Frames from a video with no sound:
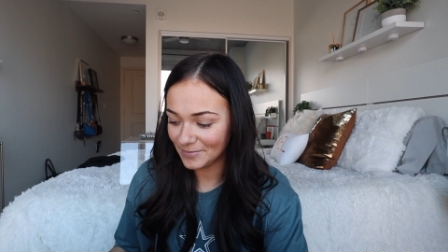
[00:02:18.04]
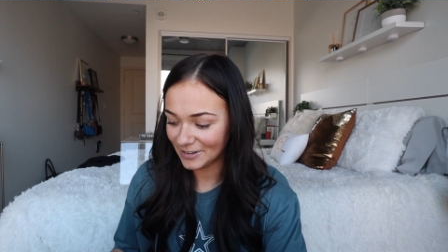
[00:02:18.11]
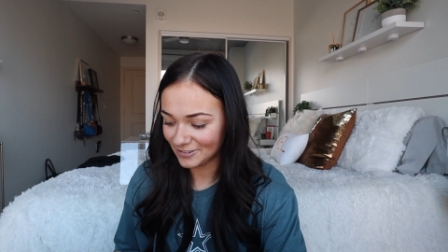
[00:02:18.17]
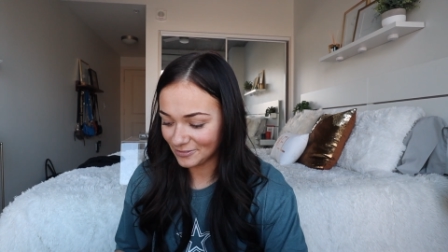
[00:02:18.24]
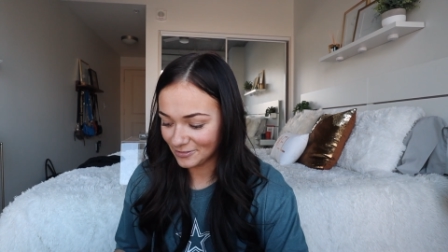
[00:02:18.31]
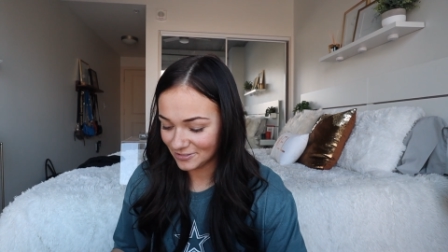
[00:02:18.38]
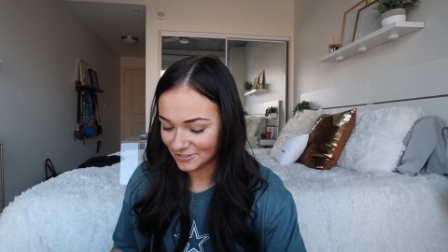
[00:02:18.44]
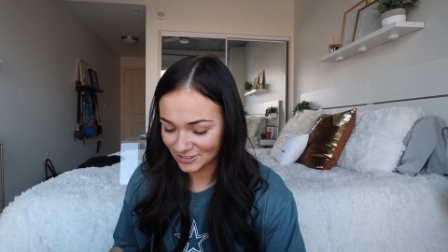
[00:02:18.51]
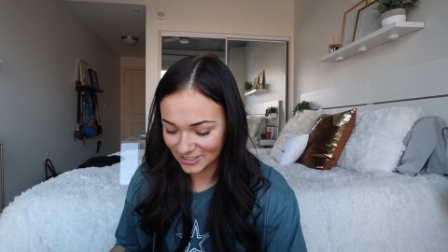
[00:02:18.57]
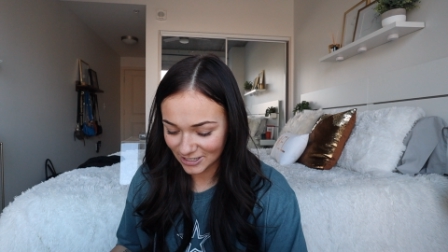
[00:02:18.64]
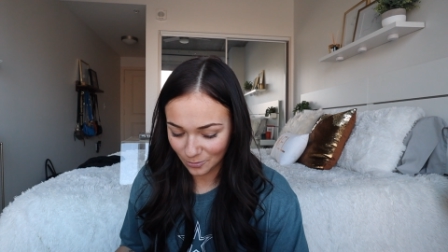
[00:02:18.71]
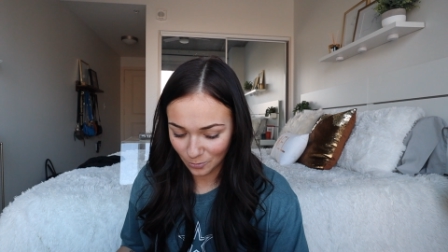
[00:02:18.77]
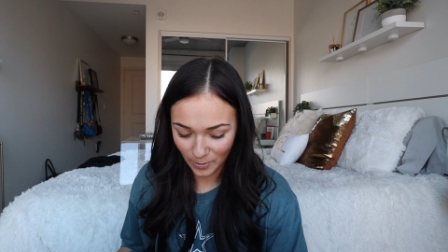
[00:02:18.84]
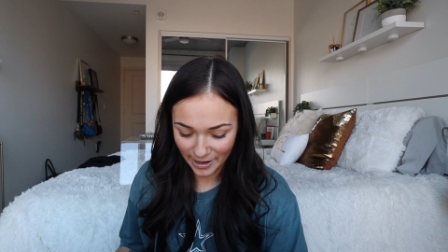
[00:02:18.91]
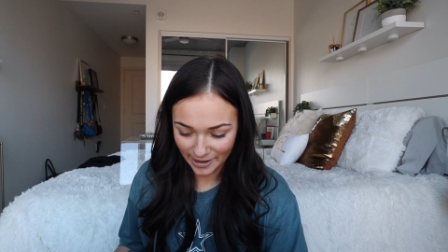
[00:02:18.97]
but I don't just
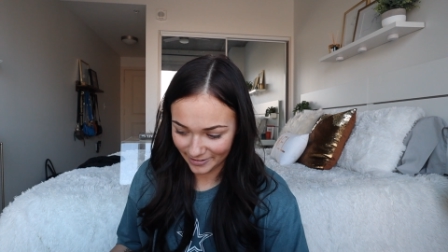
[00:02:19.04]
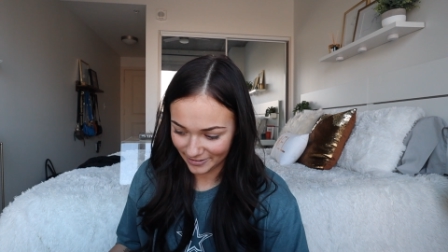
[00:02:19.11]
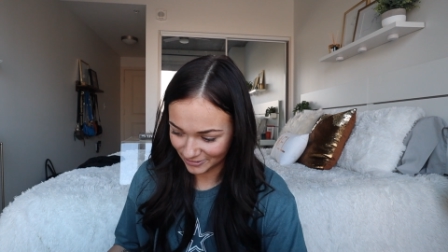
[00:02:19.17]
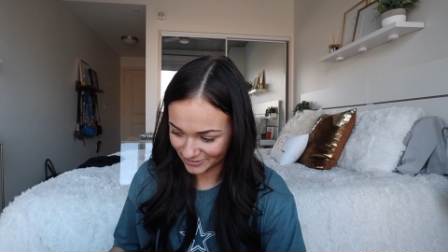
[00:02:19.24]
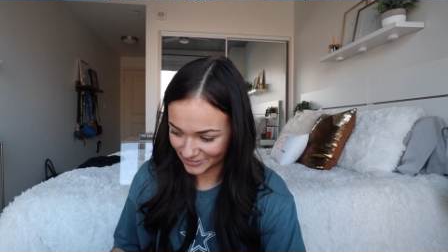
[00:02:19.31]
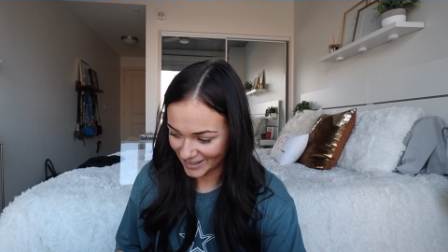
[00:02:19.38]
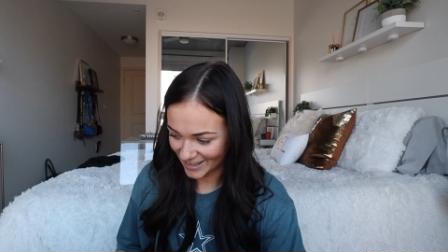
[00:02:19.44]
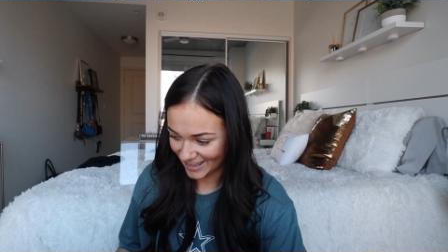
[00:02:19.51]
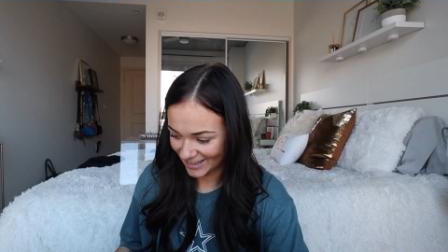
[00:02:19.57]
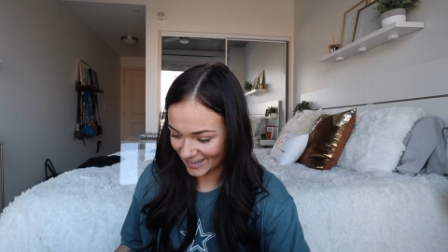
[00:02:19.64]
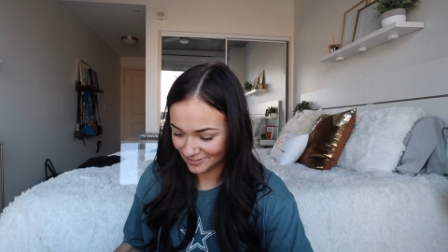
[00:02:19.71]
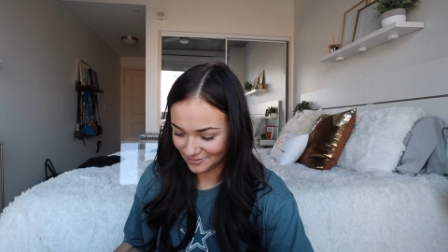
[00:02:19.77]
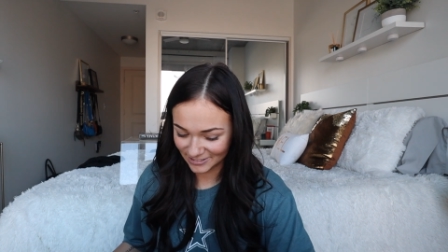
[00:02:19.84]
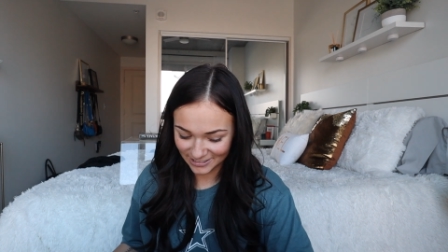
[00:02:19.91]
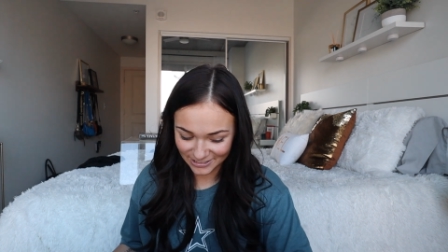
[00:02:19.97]
like wear it all day. I
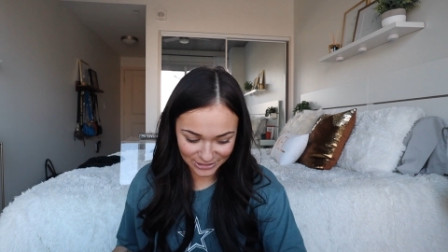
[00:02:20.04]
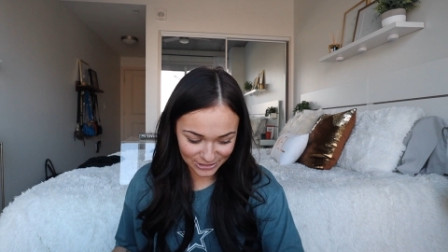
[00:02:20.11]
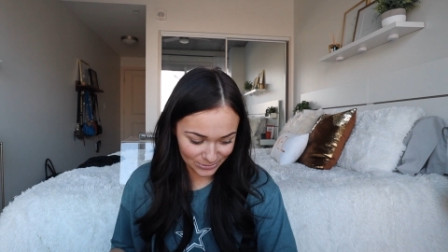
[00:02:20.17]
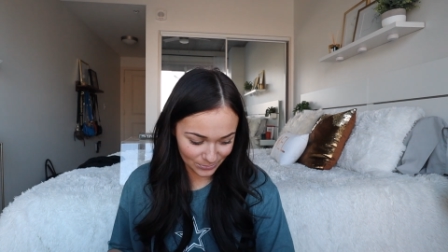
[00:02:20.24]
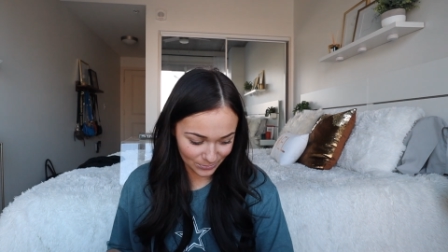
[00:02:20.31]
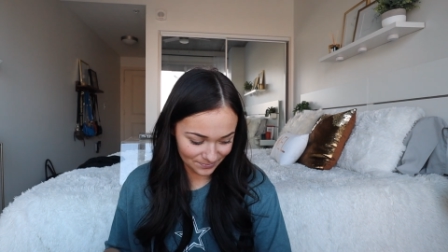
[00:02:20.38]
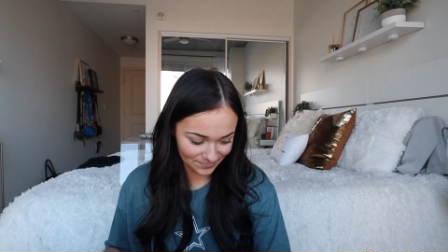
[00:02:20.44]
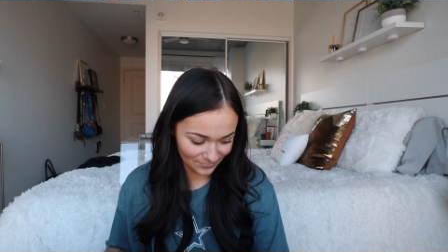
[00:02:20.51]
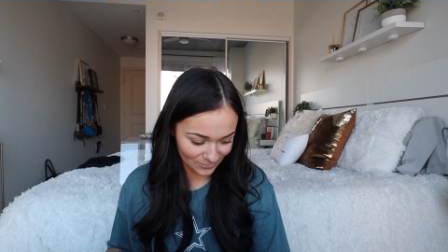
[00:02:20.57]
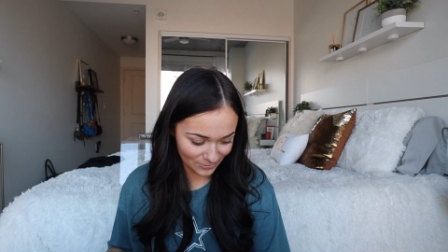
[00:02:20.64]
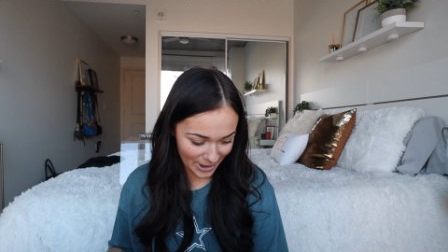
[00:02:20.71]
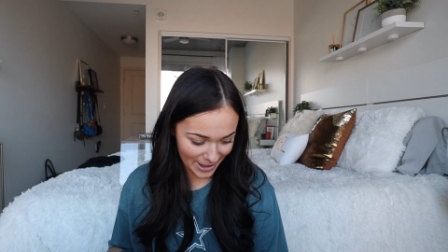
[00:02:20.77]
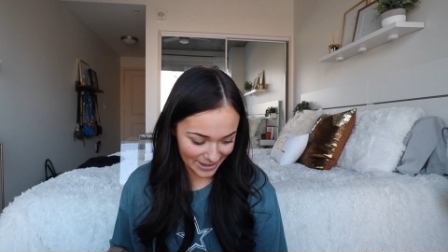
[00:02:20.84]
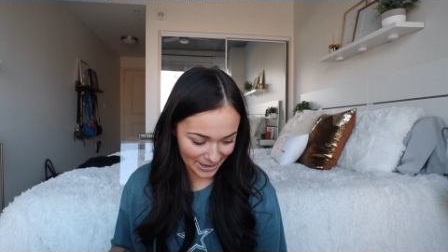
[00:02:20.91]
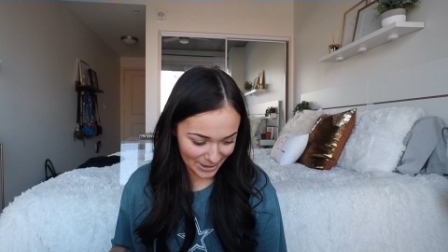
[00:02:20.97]
really just
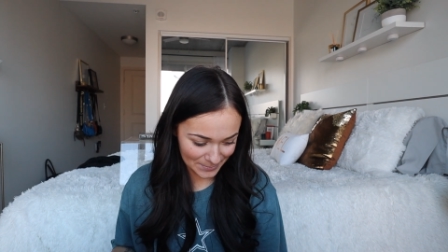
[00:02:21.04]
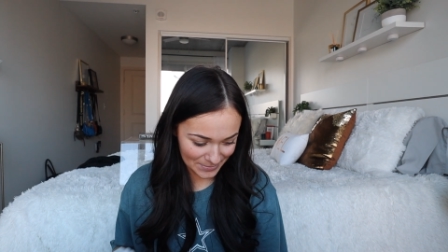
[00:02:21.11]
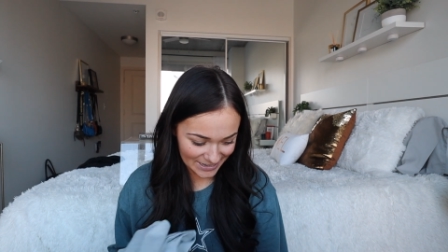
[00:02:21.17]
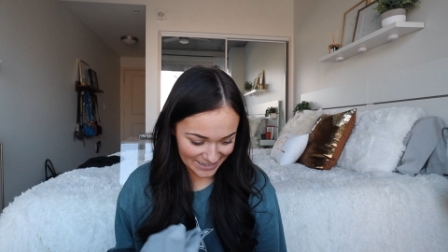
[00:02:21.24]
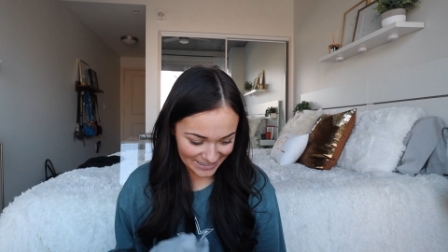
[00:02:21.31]
wake up in